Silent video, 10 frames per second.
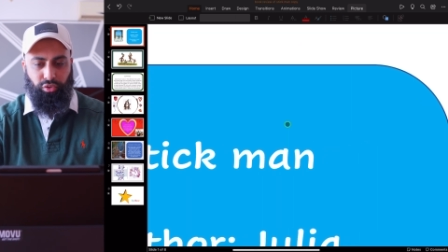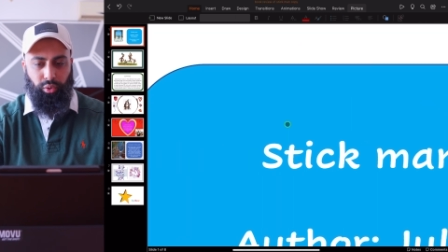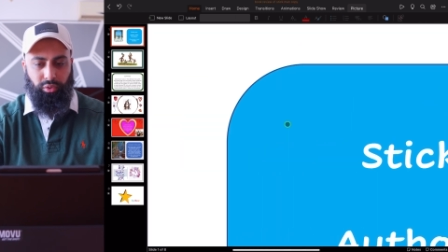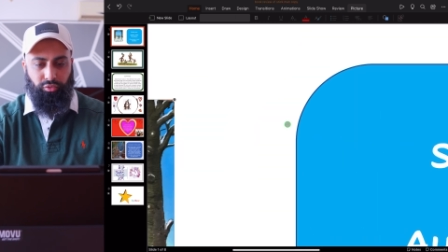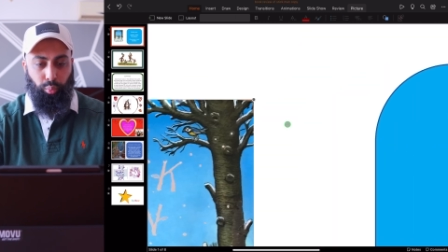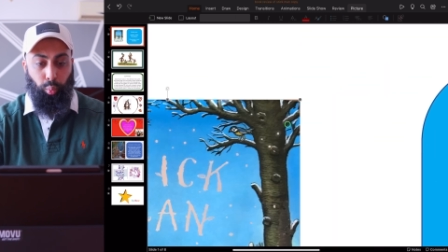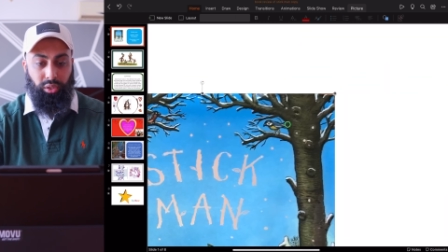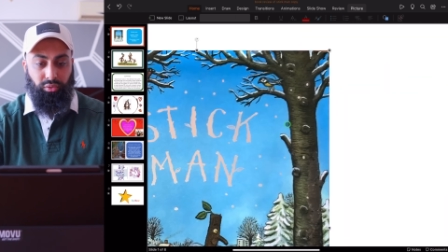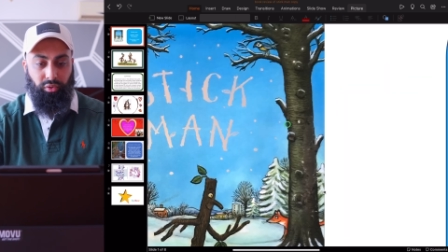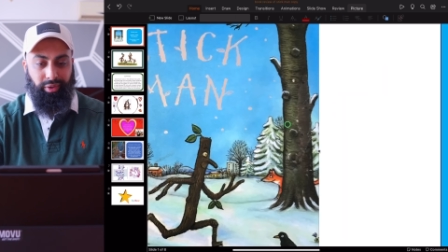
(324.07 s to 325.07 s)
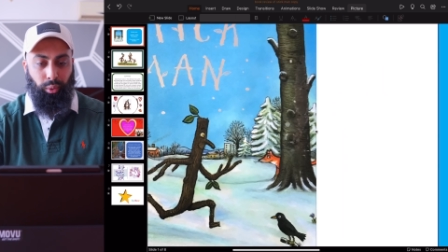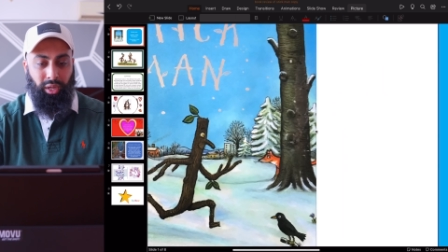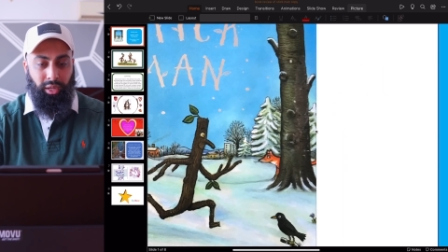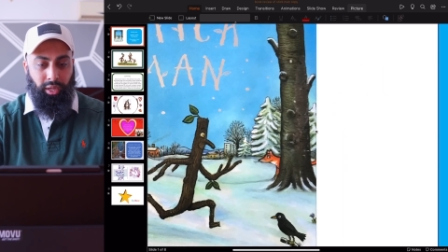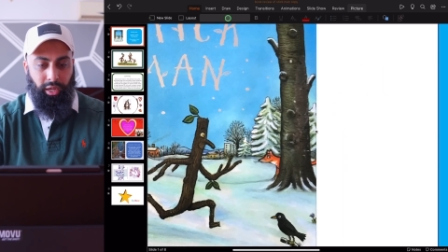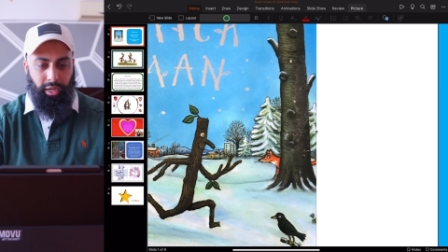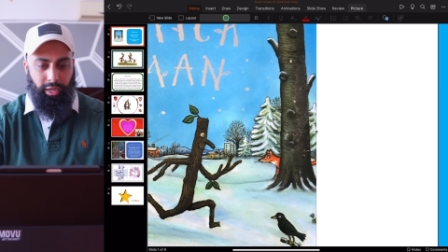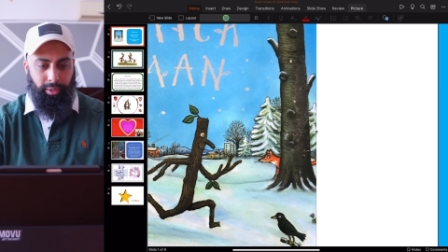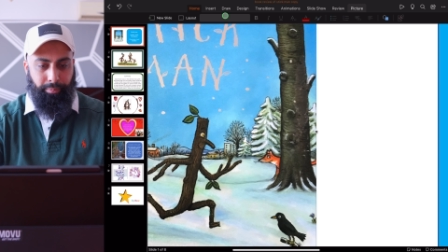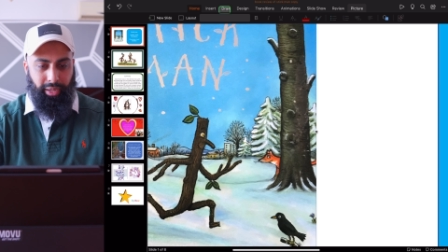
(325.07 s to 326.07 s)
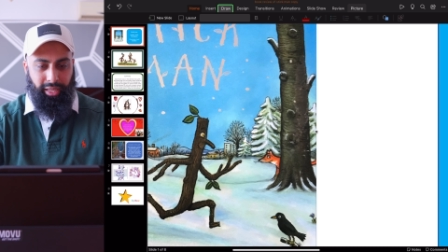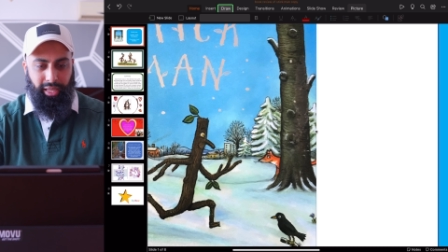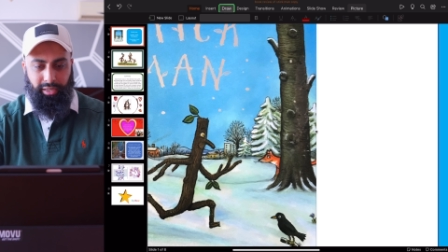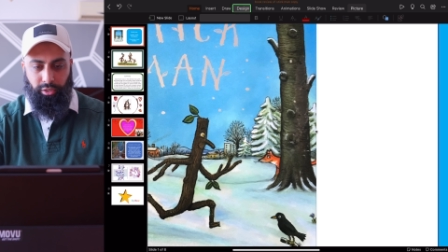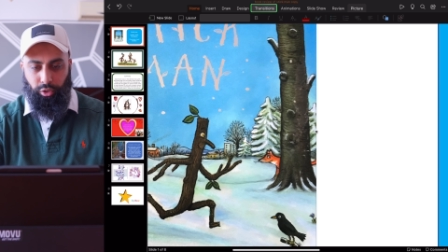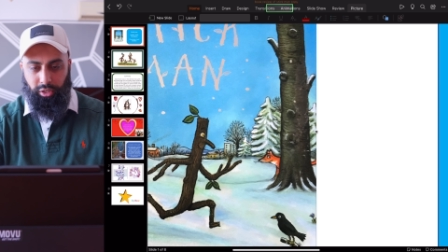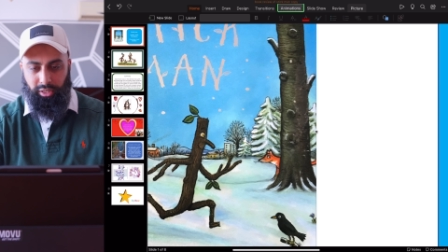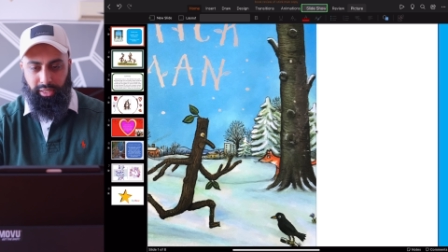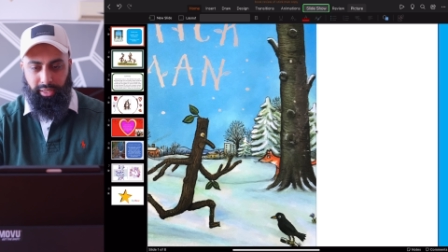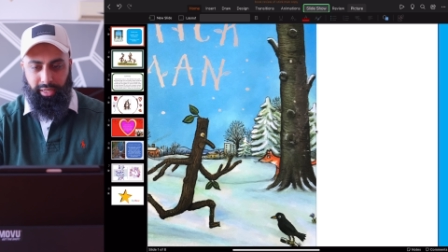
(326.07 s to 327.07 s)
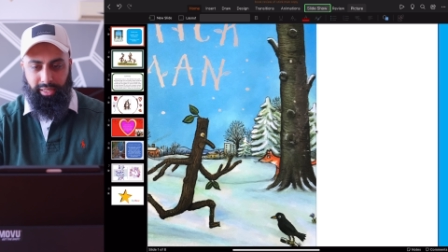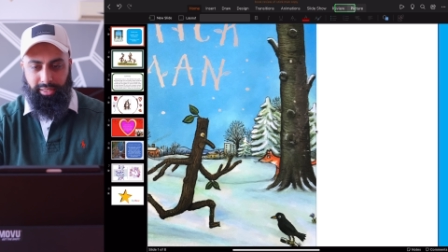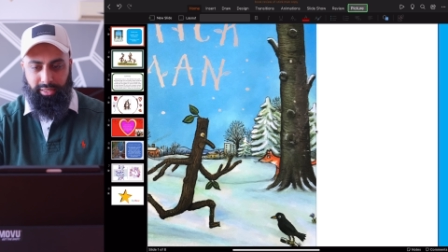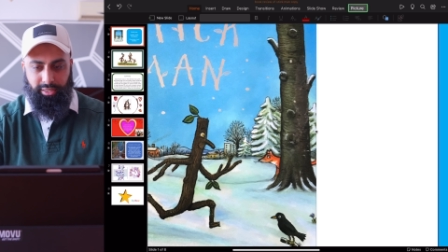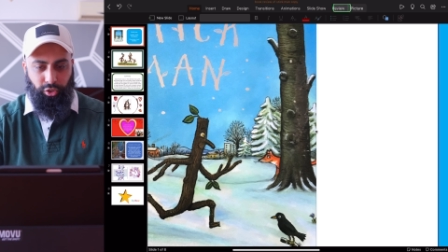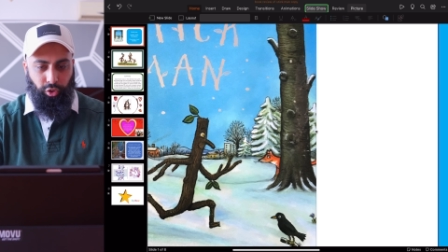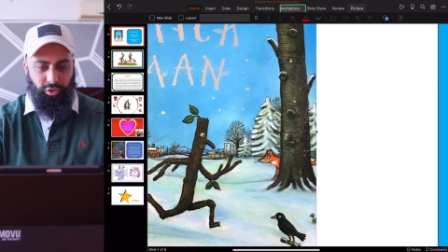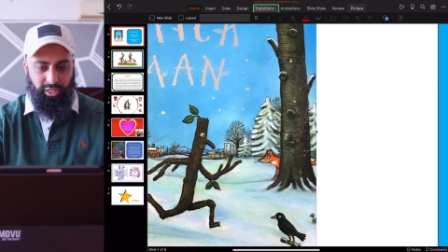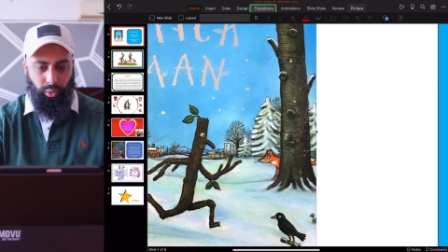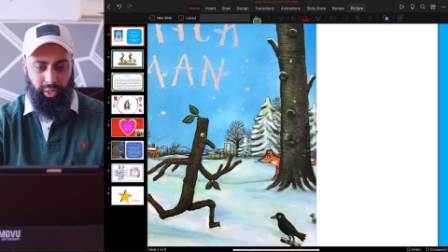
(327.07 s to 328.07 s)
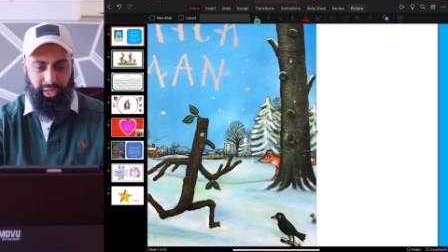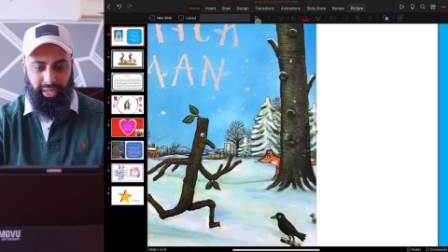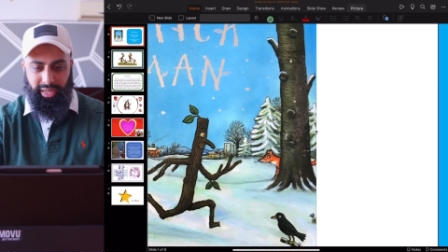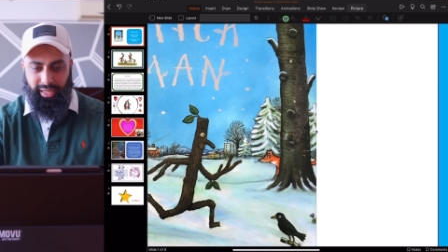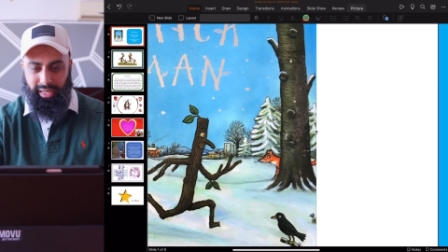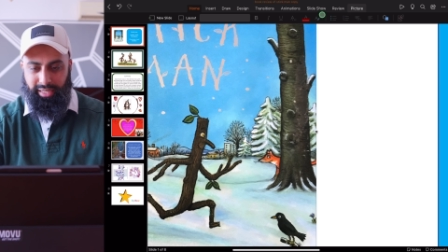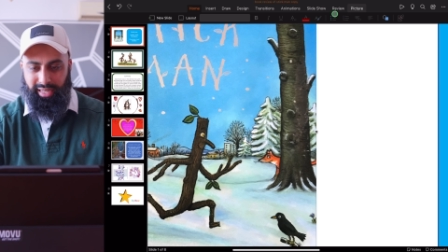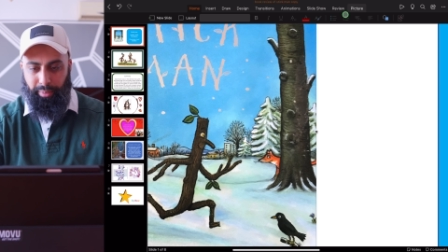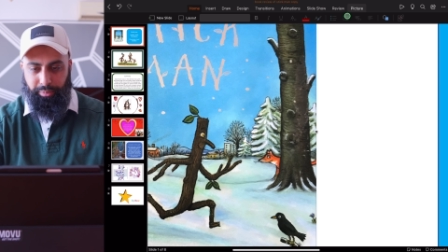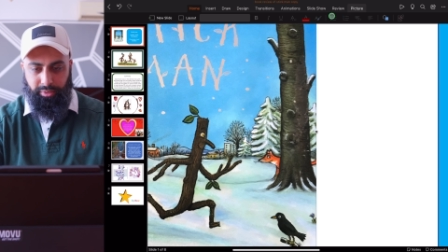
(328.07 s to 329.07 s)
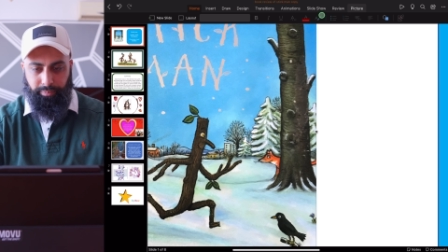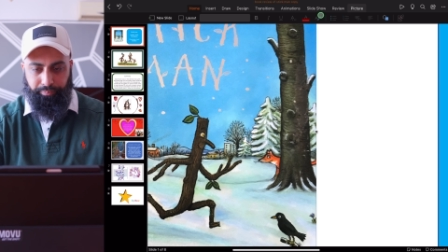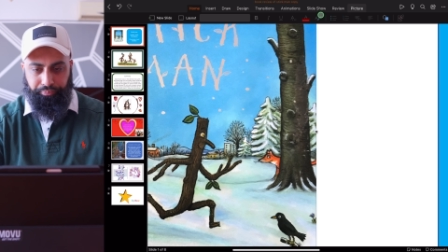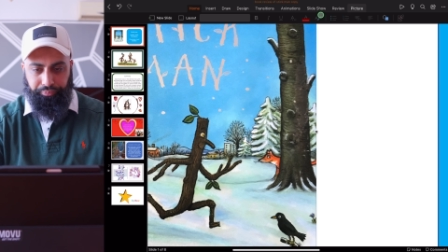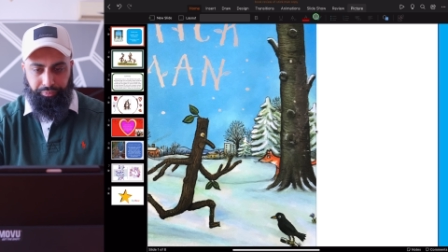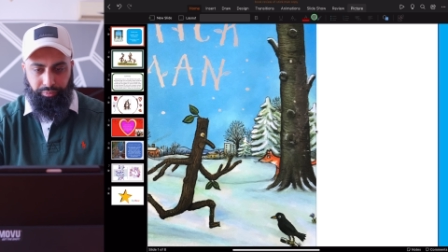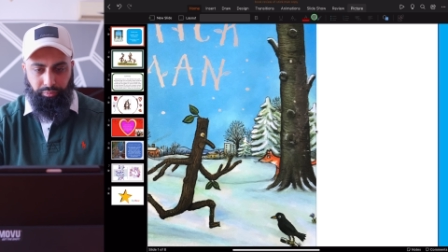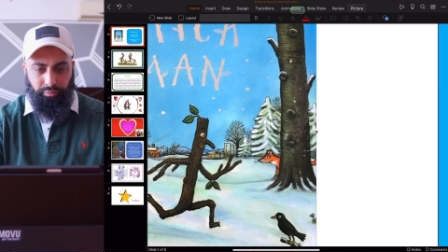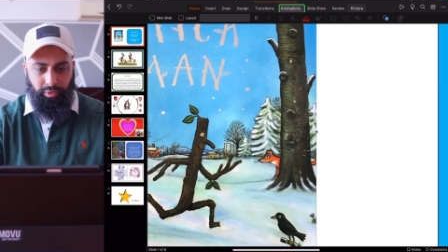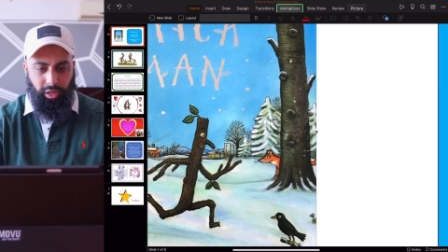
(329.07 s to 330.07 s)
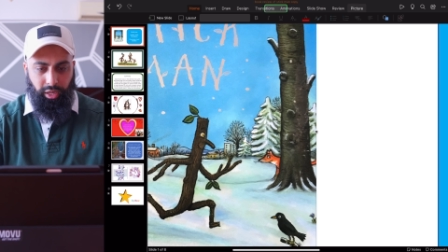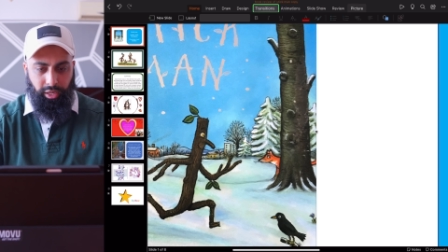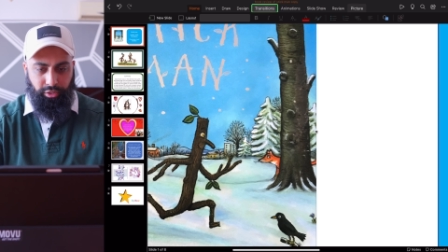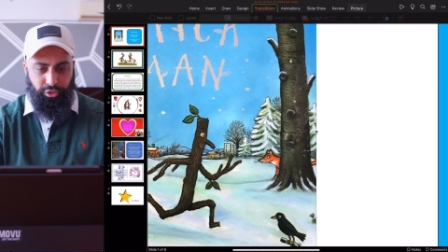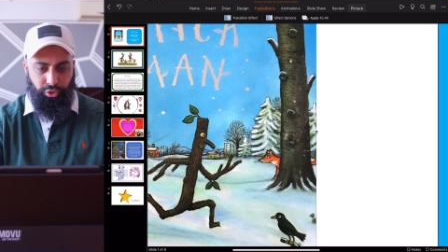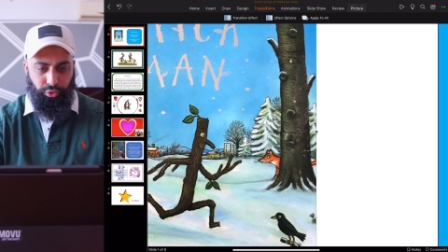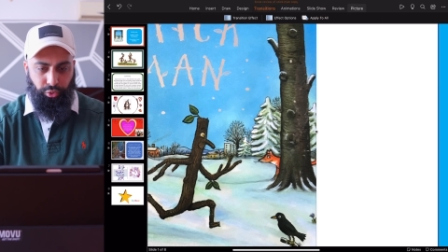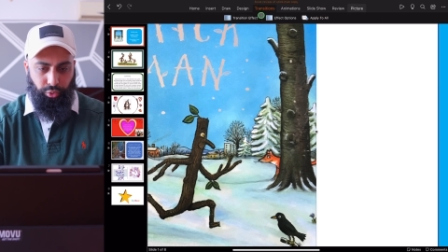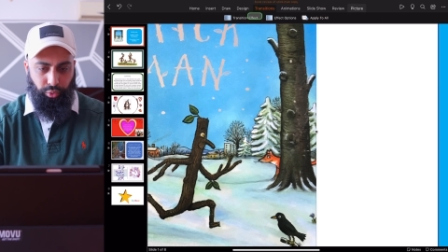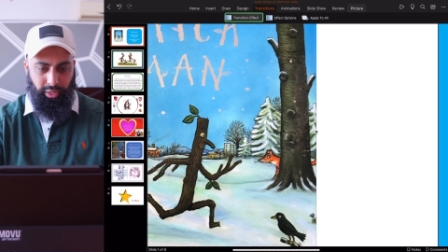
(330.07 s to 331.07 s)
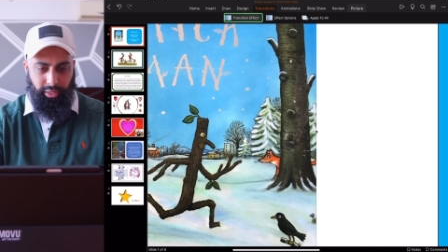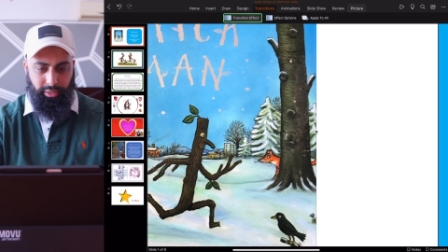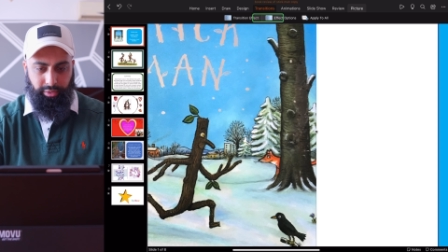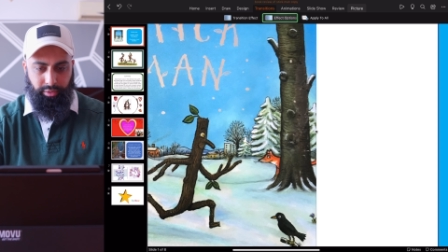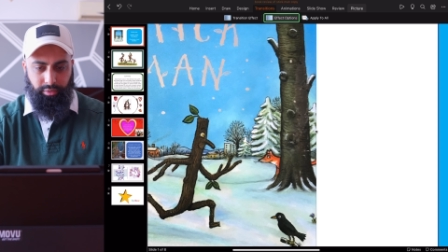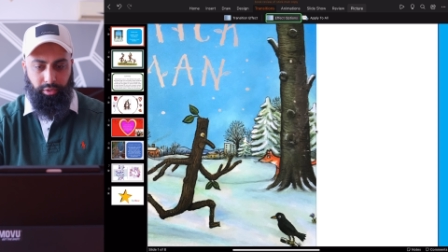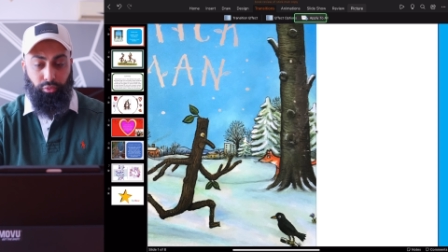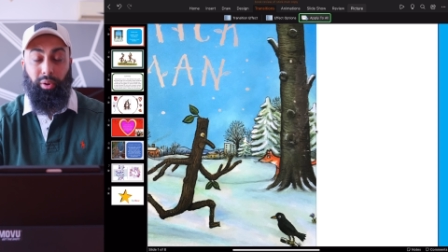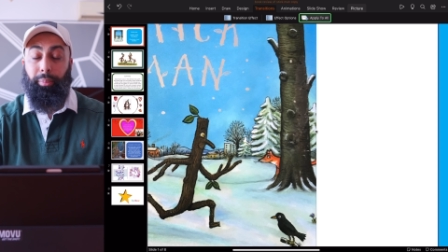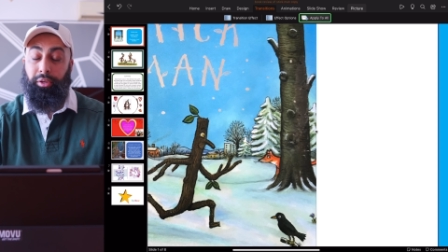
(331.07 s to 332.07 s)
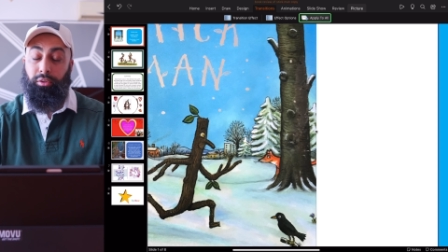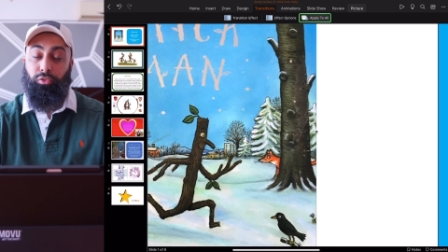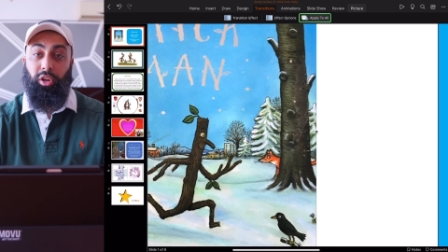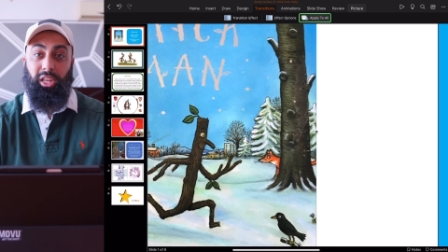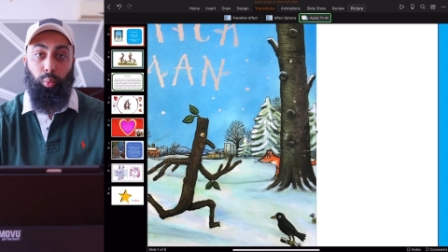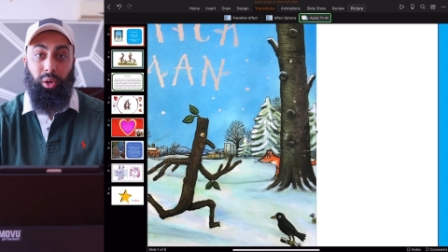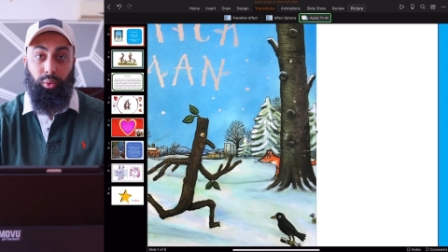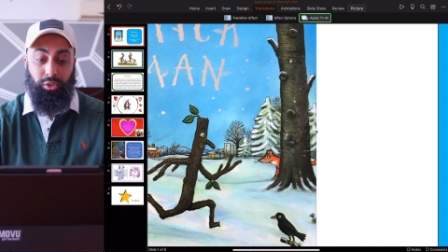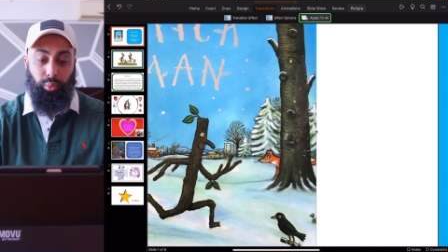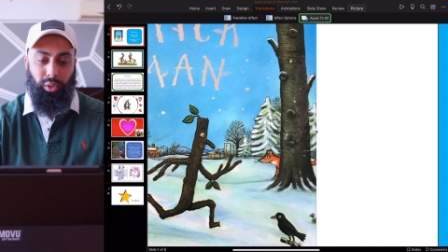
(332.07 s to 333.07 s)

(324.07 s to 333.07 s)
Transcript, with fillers: scrolling works really well. Um, again, look, it's content aware. It adapts uh, to the ribbon really well as